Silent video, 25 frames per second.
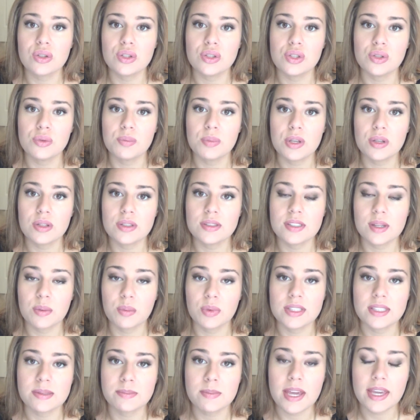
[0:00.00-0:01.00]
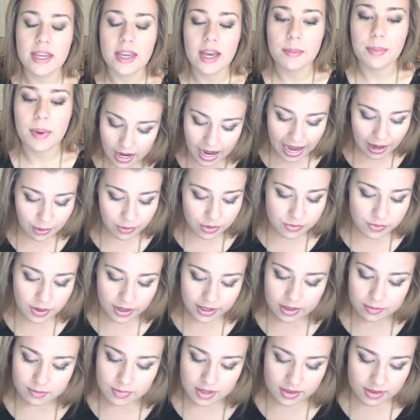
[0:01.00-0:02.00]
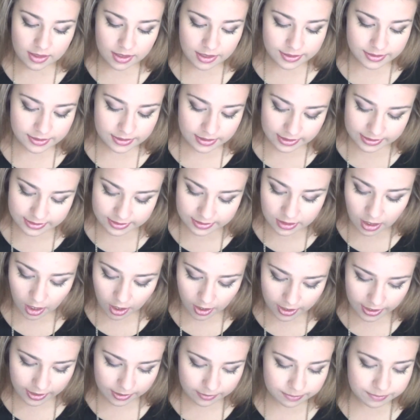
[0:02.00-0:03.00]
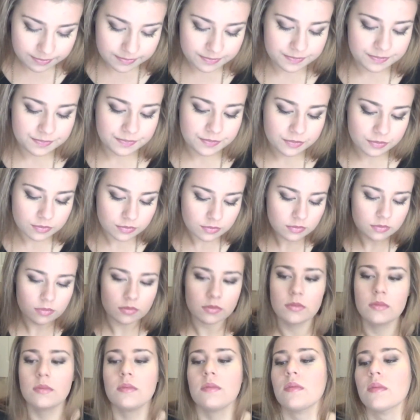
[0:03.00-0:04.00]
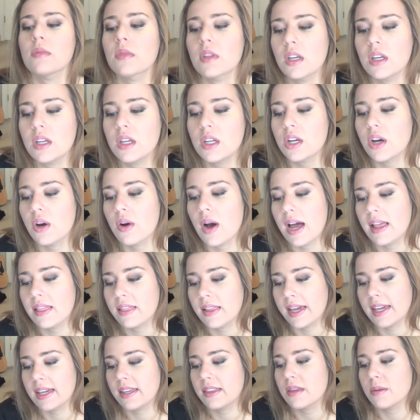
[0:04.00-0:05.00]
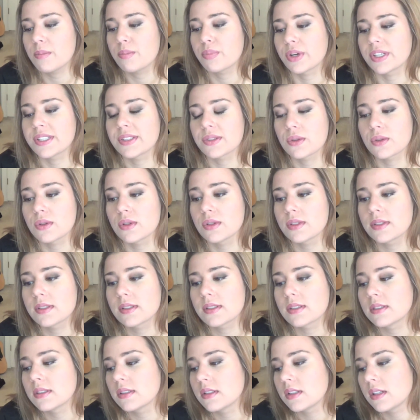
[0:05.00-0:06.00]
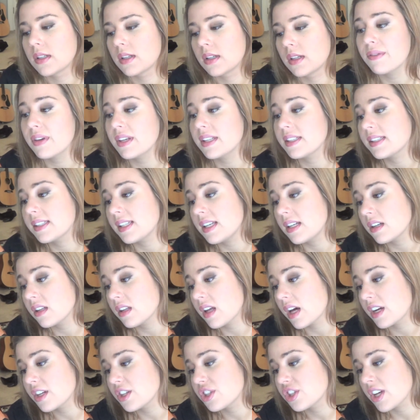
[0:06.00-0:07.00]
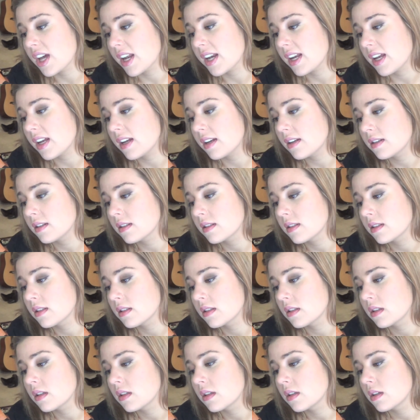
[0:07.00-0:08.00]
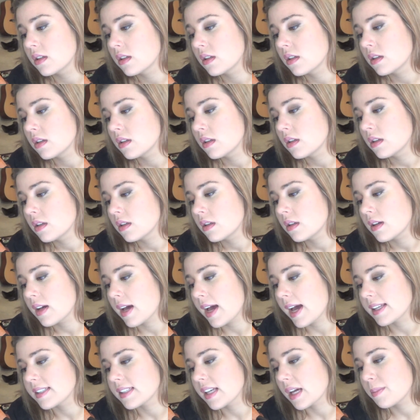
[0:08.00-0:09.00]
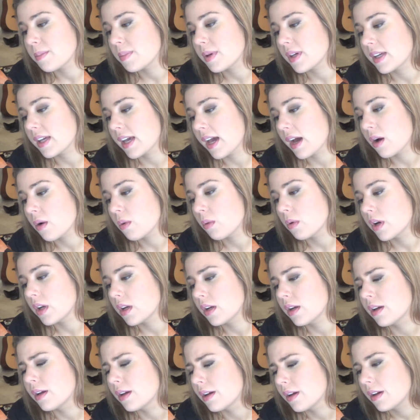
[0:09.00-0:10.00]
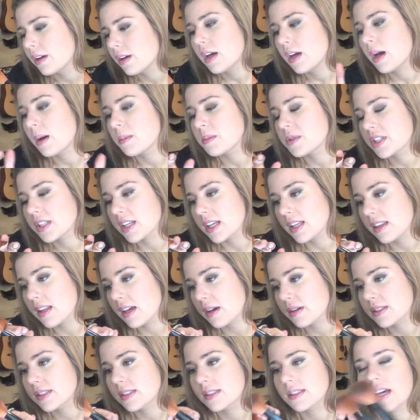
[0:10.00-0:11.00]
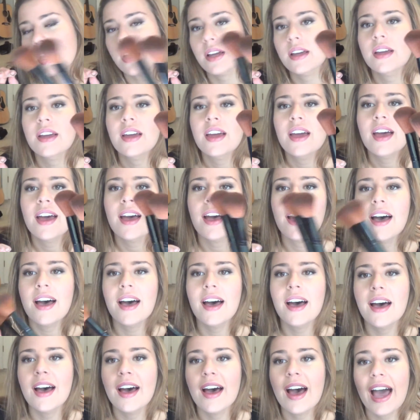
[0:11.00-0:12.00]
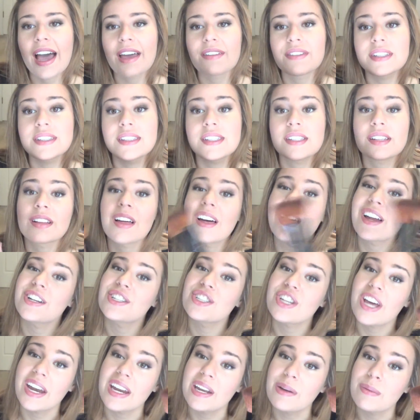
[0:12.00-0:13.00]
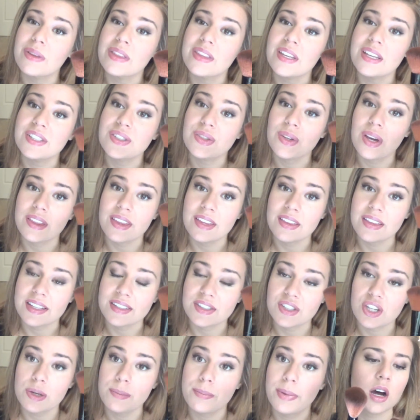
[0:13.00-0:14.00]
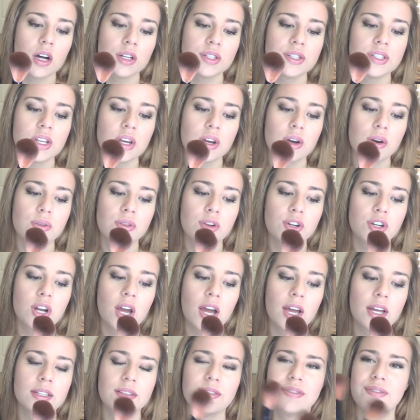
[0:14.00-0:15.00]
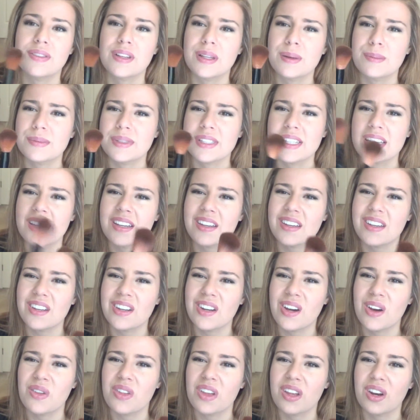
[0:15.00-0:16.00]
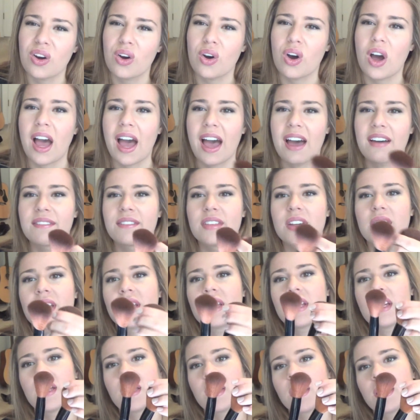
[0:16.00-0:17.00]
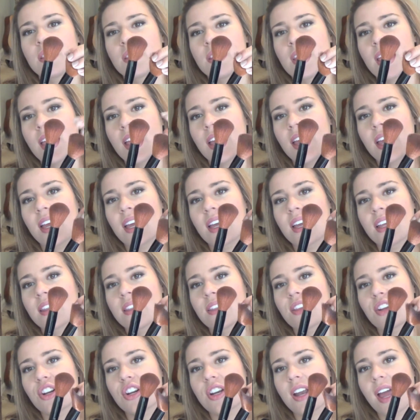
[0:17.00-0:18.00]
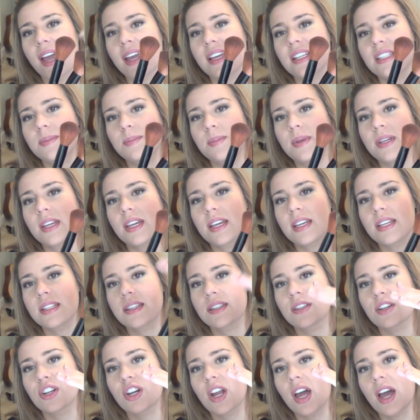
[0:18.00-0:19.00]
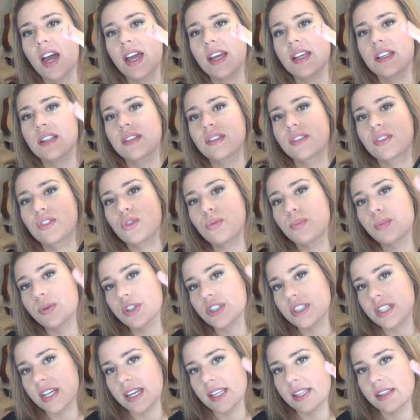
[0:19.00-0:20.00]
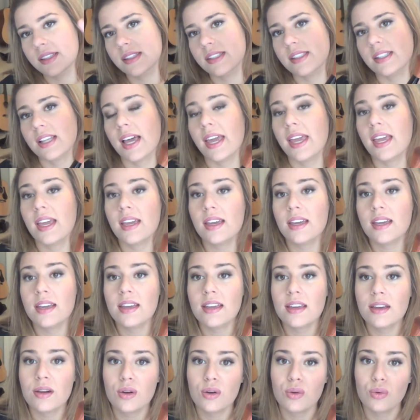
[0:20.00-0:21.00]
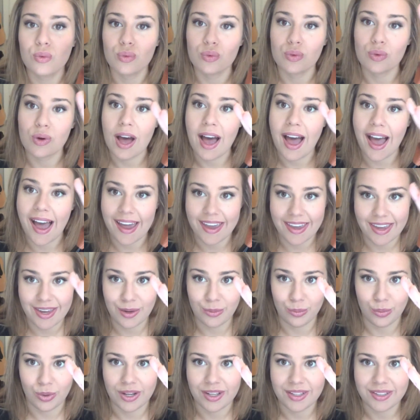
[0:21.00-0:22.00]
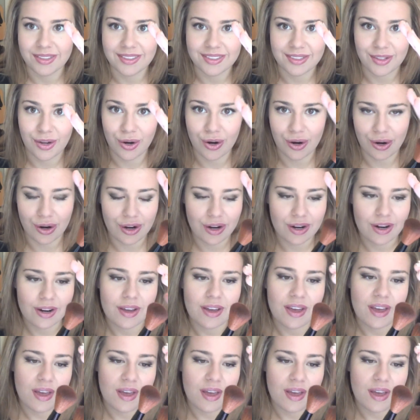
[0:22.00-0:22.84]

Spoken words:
do someone's makeup. I would recommend this. It's not, you know, I like the bristles. I haven't seen a lot of shedding as I pick out one. I'm just kidding, that was stuck. I haven't seen a lot of shedding with these, so I think that's good. Also, they're not flimsy, you know, they don't have, they're nice because they're not super dense like high-end ones are,